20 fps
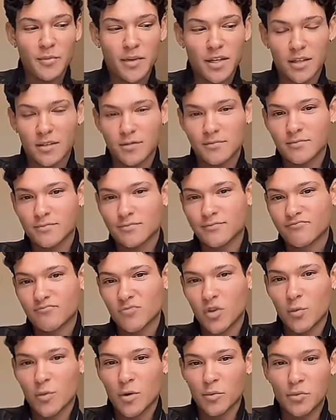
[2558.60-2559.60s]
we're coming.
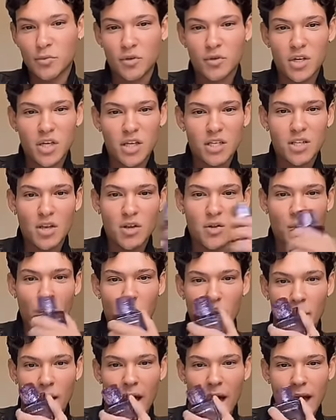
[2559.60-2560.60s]
Omar Beauty is on the
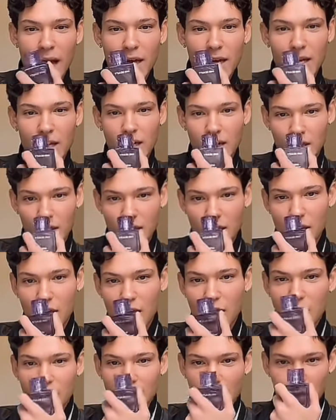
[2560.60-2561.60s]
way back
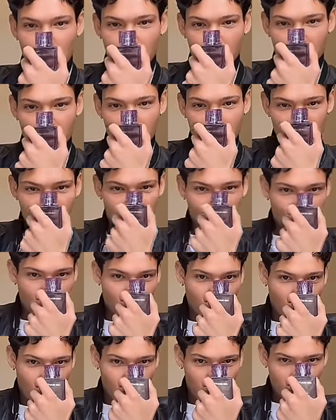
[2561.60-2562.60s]
with a
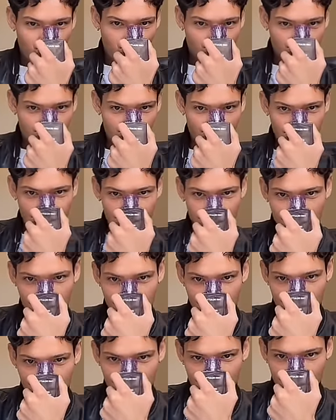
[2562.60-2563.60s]
new
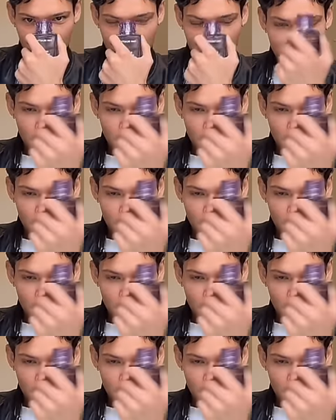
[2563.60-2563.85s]
product.